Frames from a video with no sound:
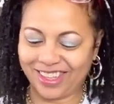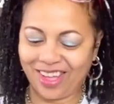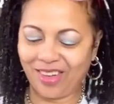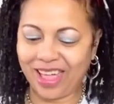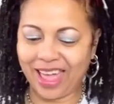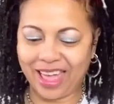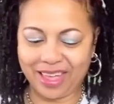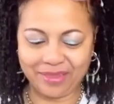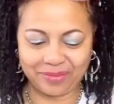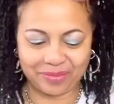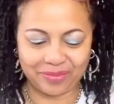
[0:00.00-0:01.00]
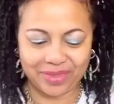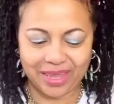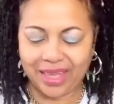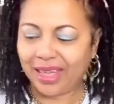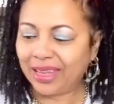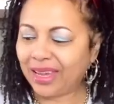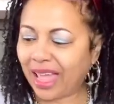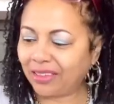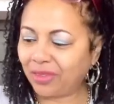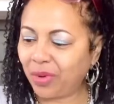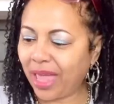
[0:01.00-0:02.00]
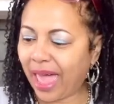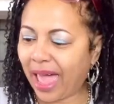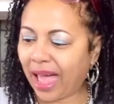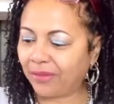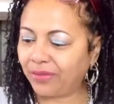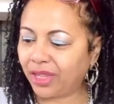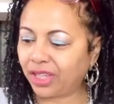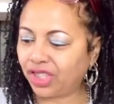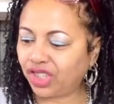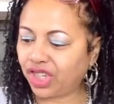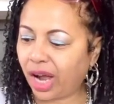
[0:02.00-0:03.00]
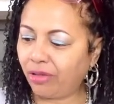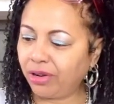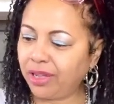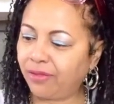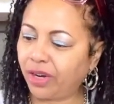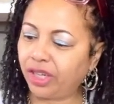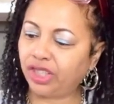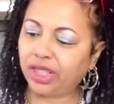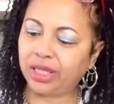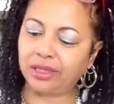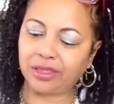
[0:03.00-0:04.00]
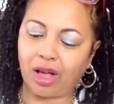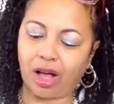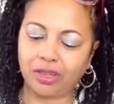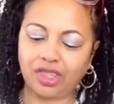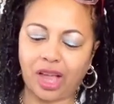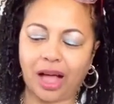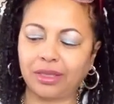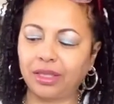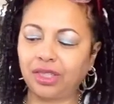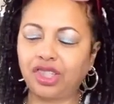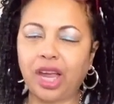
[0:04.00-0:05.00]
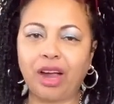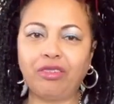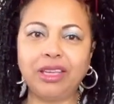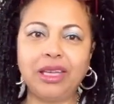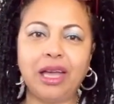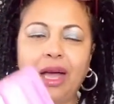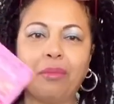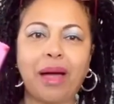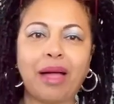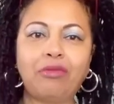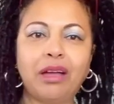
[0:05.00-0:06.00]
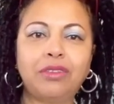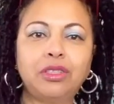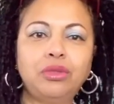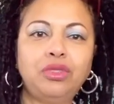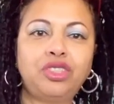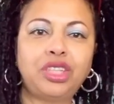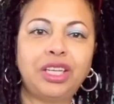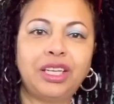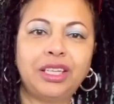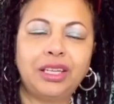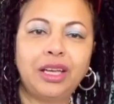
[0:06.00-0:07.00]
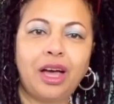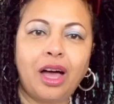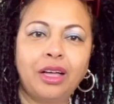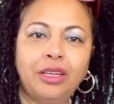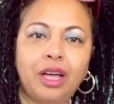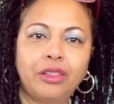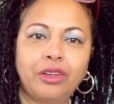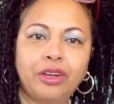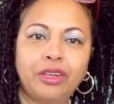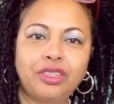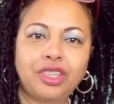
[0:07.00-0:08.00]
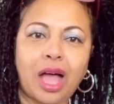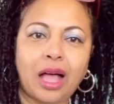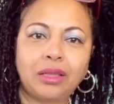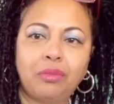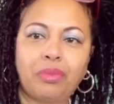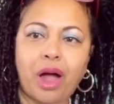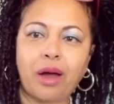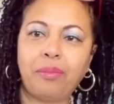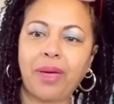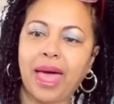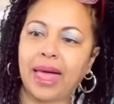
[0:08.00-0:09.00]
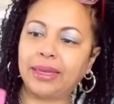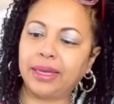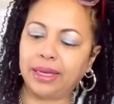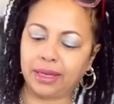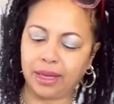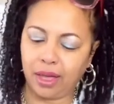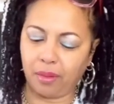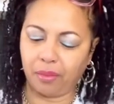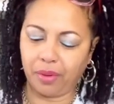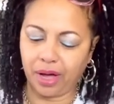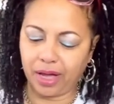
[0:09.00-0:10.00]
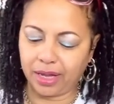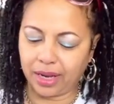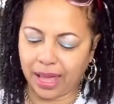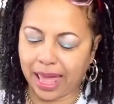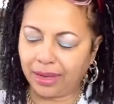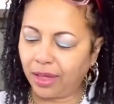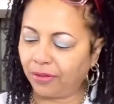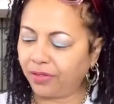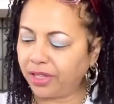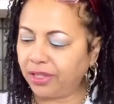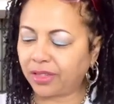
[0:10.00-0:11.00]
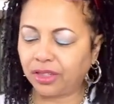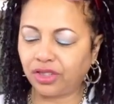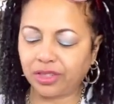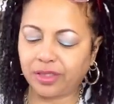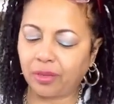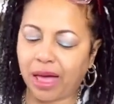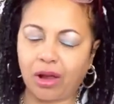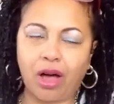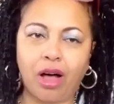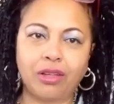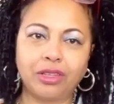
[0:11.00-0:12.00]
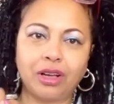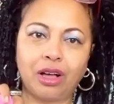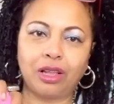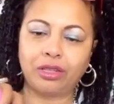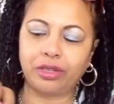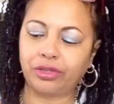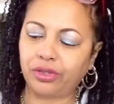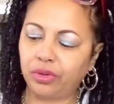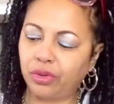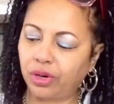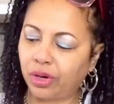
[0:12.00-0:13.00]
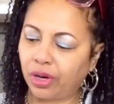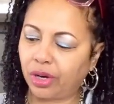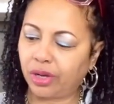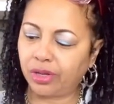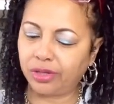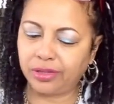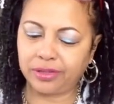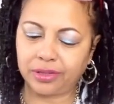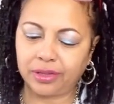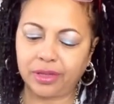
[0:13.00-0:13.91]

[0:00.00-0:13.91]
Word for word: Okay. Next we have the cherry version. It's called Chocolate Cherry by Revolution, another Chocolate Bar palette, but I love these in just about all the colors, you girls.